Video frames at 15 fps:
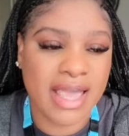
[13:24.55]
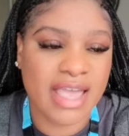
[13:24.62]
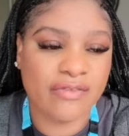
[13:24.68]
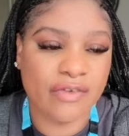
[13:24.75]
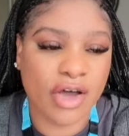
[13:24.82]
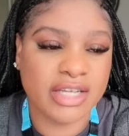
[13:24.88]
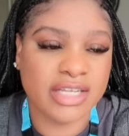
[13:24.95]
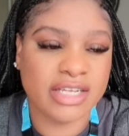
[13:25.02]

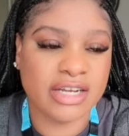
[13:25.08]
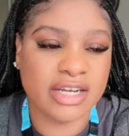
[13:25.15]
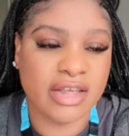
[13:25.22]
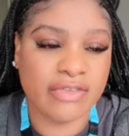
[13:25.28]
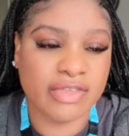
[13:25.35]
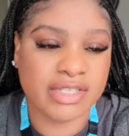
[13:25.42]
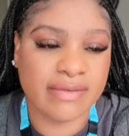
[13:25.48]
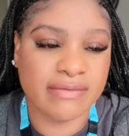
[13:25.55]
If I did
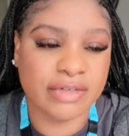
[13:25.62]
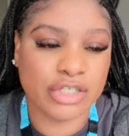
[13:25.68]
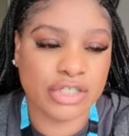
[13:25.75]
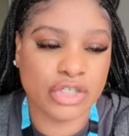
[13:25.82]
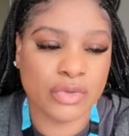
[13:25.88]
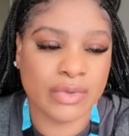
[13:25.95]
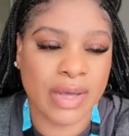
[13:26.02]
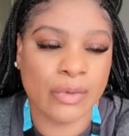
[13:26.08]
another
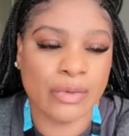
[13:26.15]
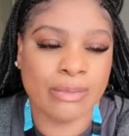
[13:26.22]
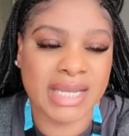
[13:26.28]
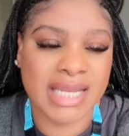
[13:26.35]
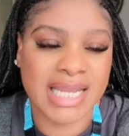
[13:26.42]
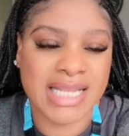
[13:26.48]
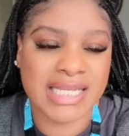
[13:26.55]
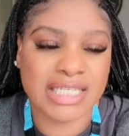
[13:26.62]
72, that would
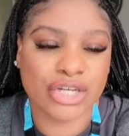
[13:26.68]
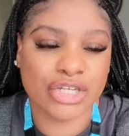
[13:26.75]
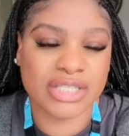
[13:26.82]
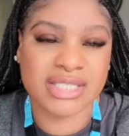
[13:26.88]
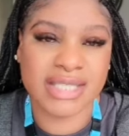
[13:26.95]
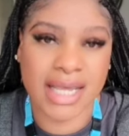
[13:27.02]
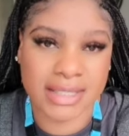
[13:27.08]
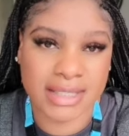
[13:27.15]
mean eating on
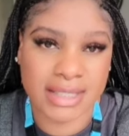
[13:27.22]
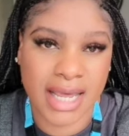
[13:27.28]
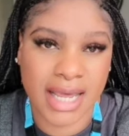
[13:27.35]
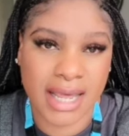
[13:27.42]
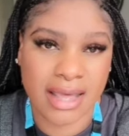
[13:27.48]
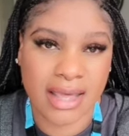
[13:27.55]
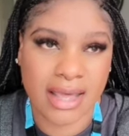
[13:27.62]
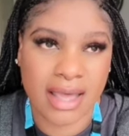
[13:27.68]

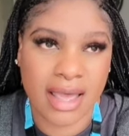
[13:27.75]
Saturday.